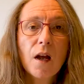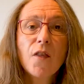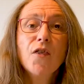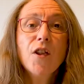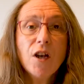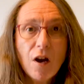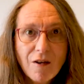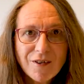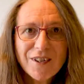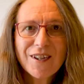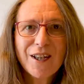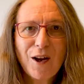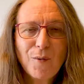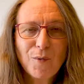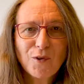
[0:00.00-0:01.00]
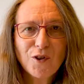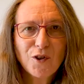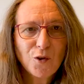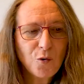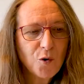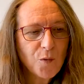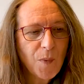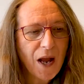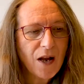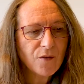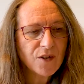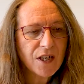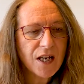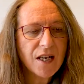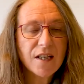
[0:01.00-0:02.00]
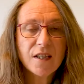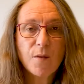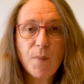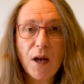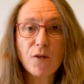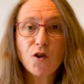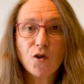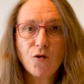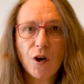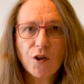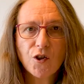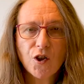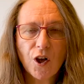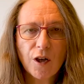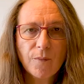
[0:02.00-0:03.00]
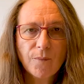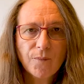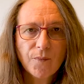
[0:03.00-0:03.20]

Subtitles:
The last thing I want to talk about is about structure.